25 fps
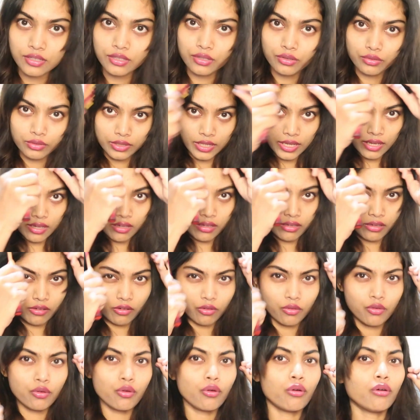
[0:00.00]
so take
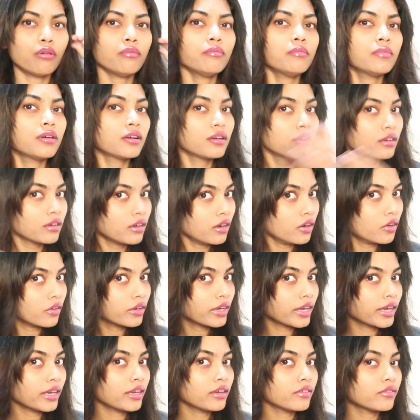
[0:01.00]
your comb.
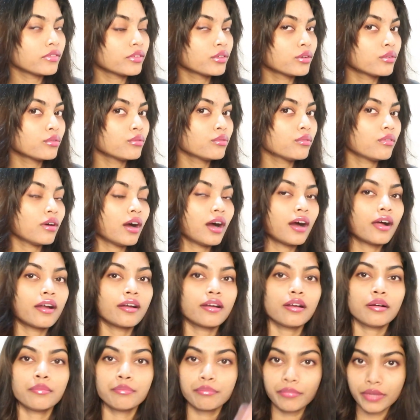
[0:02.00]
Okay, if you
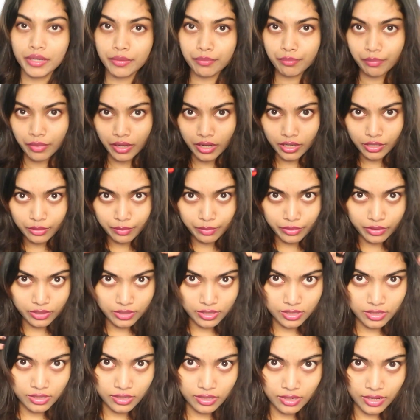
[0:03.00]
are a mid part
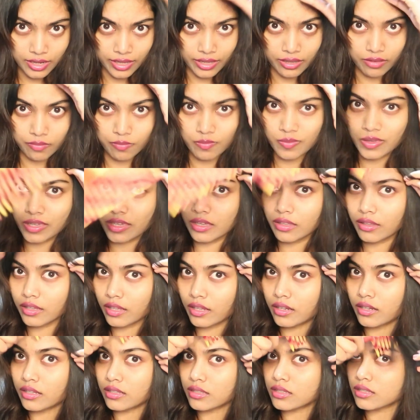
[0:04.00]
person like me,
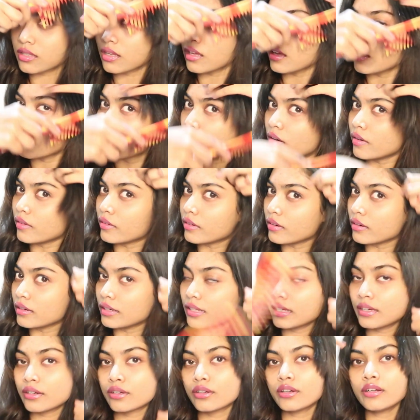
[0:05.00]
then it's
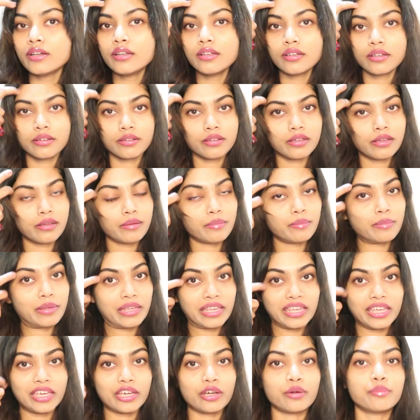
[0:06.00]
really good.
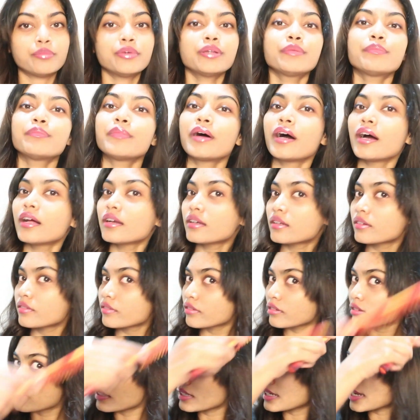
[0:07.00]
Make your mid part
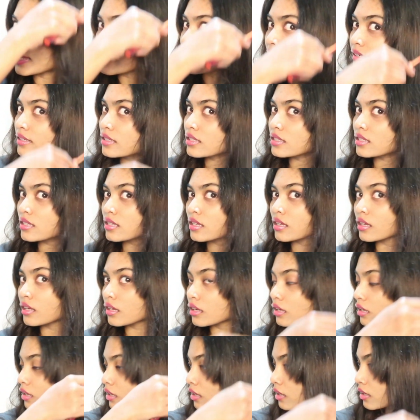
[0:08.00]
real nice,
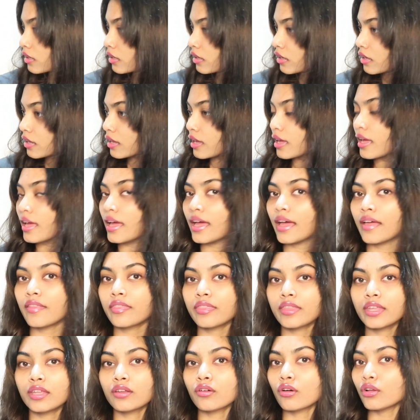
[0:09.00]

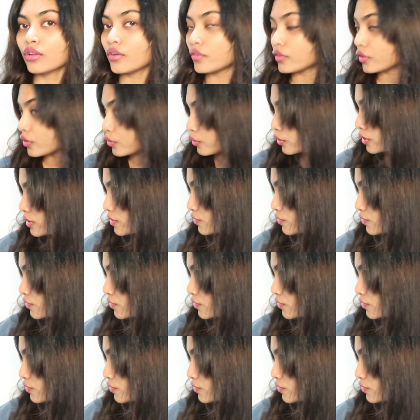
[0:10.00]
and then all you do